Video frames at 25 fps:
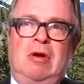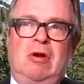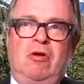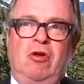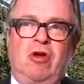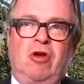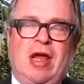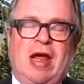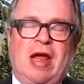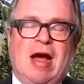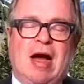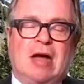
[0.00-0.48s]

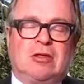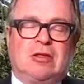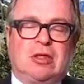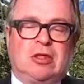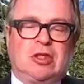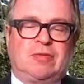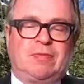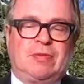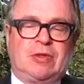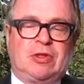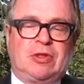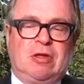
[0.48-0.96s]
looking at
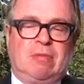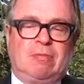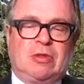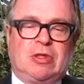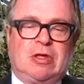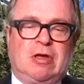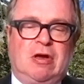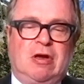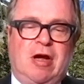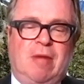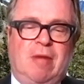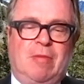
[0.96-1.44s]
us for some
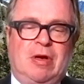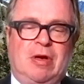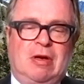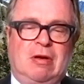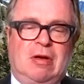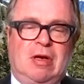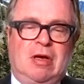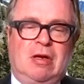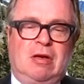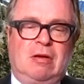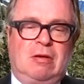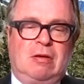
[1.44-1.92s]

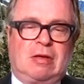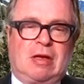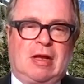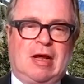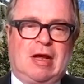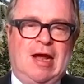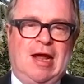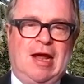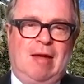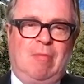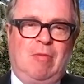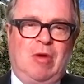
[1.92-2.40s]
time and
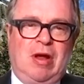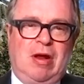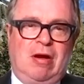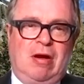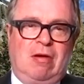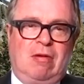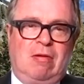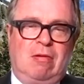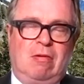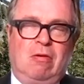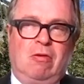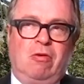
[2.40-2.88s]
came
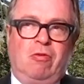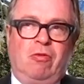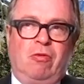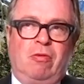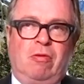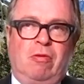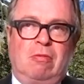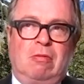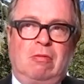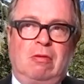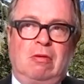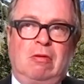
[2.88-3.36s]
in
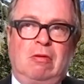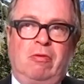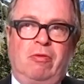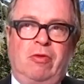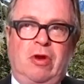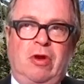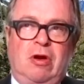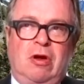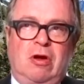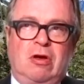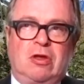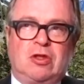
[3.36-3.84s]
on
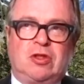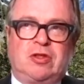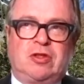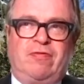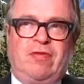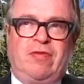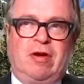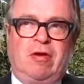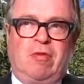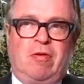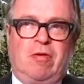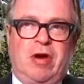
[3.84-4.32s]
the last
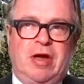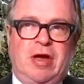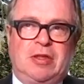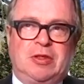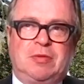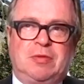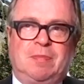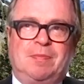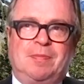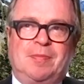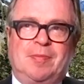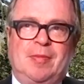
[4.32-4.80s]

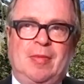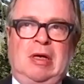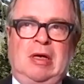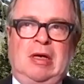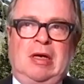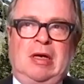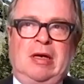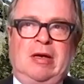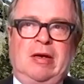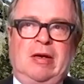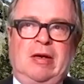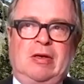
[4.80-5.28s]
fundraise.
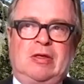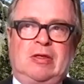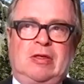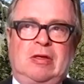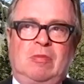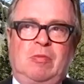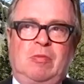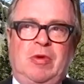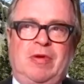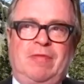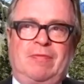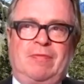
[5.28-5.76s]
And
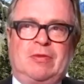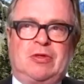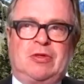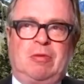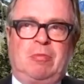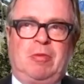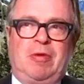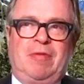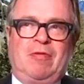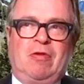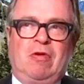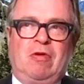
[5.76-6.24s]

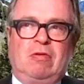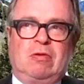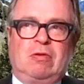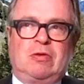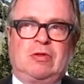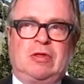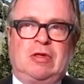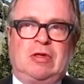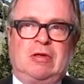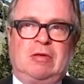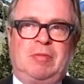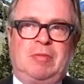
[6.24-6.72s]
we've
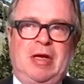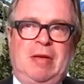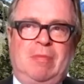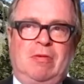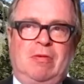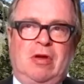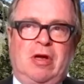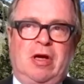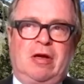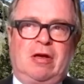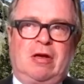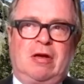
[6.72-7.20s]
got
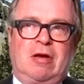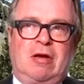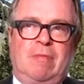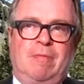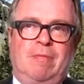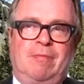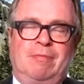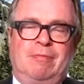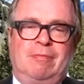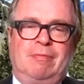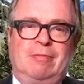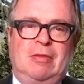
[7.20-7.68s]
people like
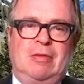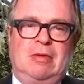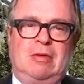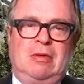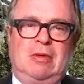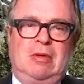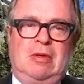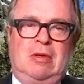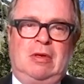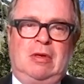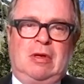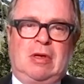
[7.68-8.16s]

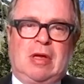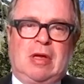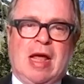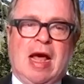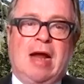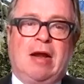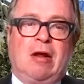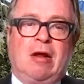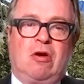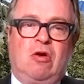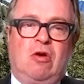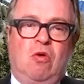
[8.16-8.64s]

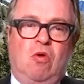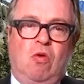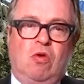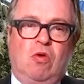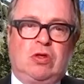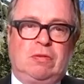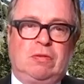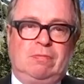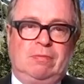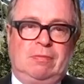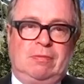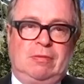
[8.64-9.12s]

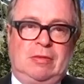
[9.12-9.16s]
Canaccord,